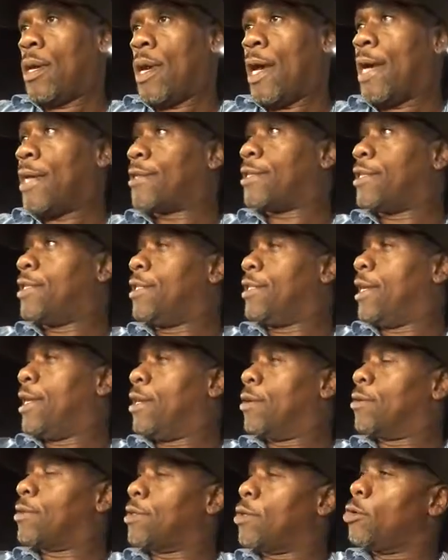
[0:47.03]
I see
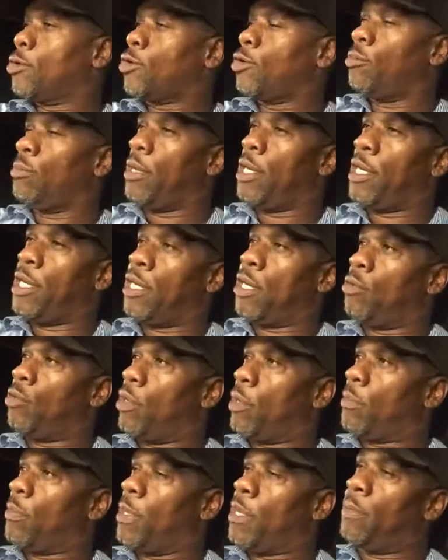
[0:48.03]
now on social media
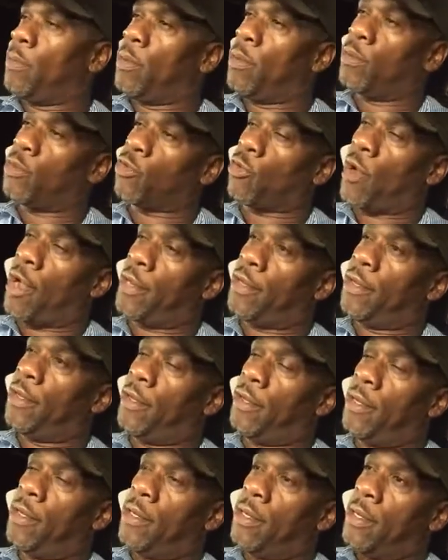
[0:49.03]
where people try
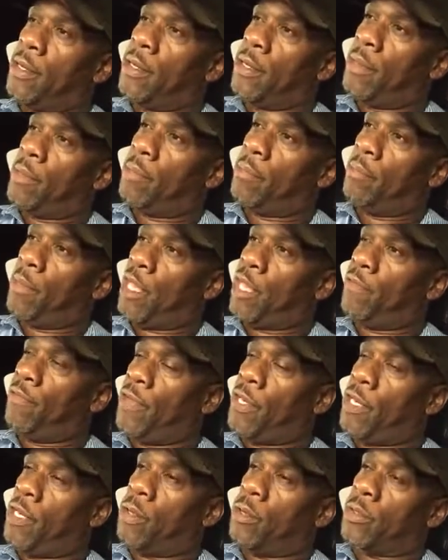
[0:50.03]
to make
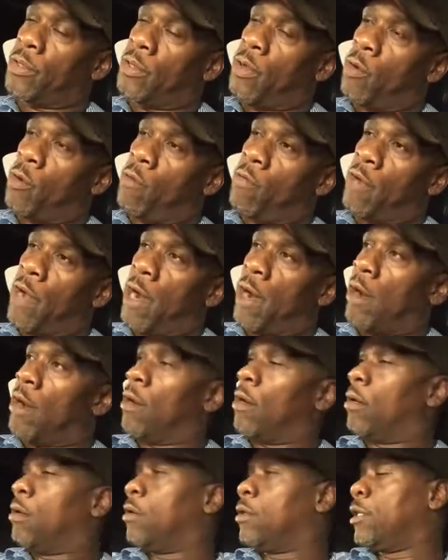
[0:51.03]
videos go
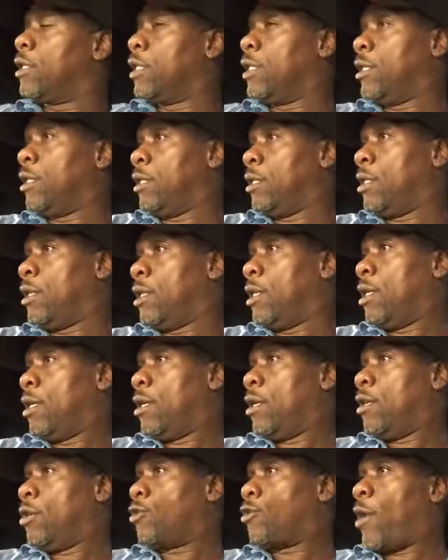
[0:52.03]
viral and
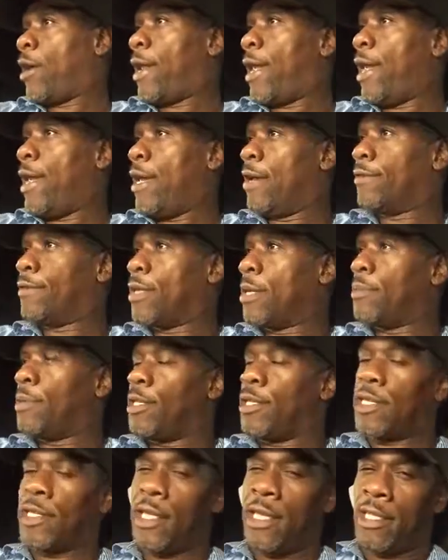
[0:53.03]
try to have
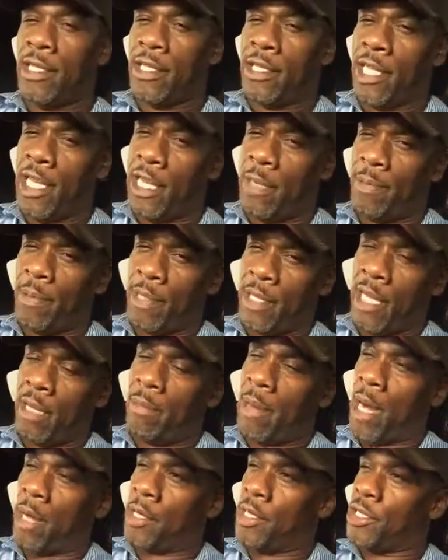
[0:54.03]
something to say deep and they
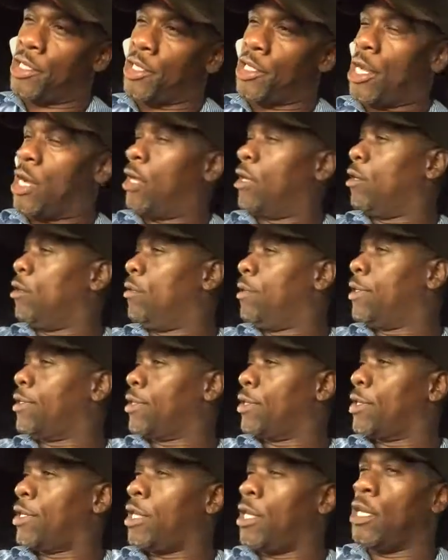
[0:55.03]
about as shallow
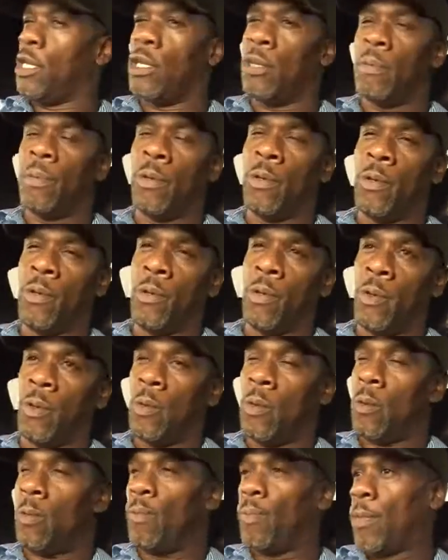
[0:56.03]
as a kiddie
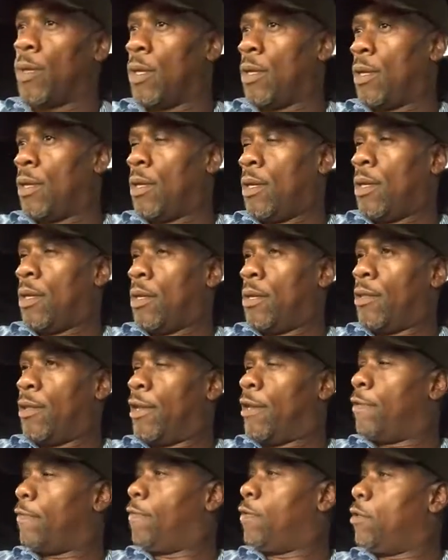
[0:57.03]
pool.
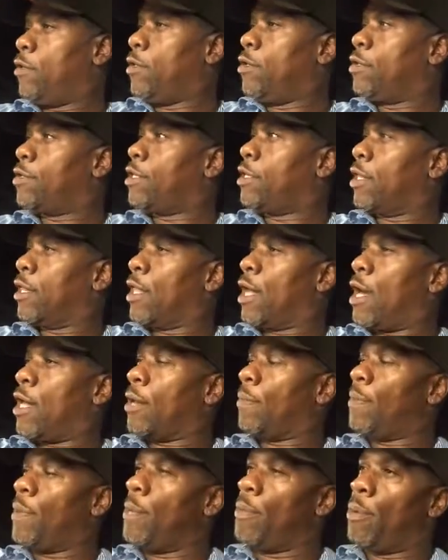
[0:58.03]
Therefore, you see a
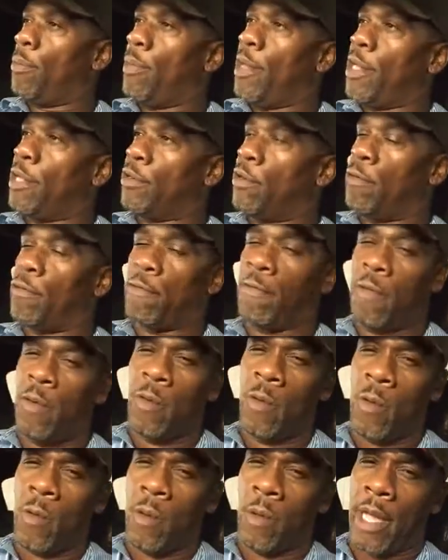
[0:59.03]
lot of people making a
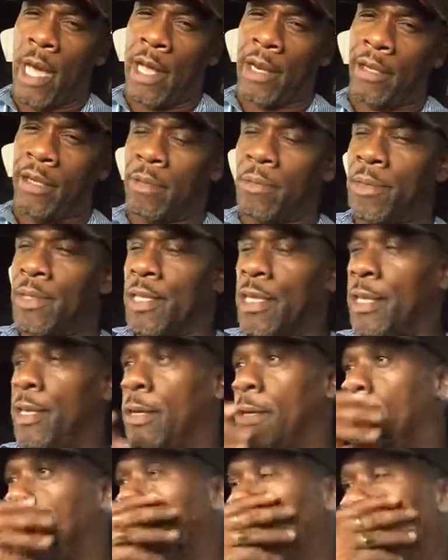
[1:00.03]
fool out of
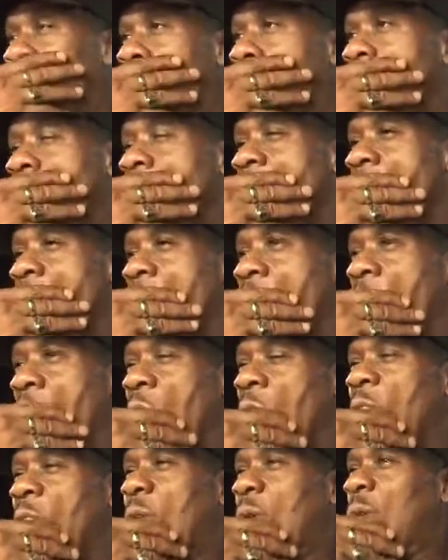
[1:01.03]
themselves
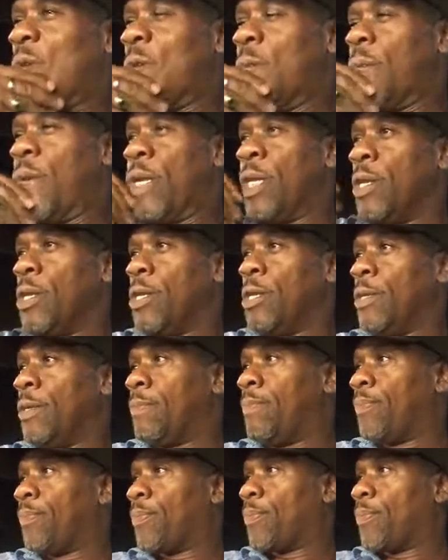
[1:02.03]
on social media.